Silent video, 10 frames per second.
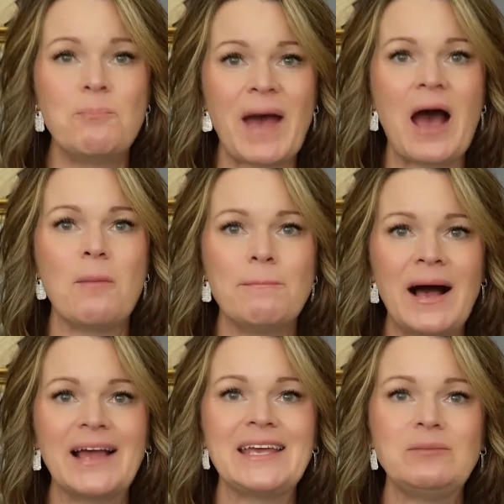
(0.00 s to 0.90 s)
about
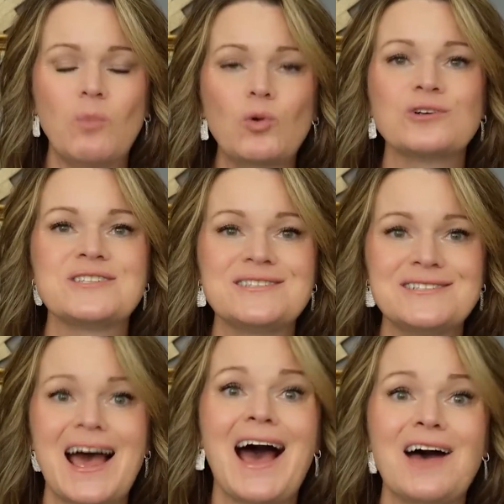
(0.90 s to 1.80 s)
buying more
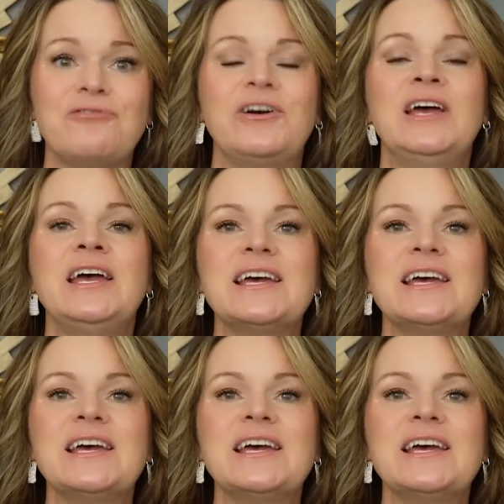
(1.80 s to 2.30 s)
stuff.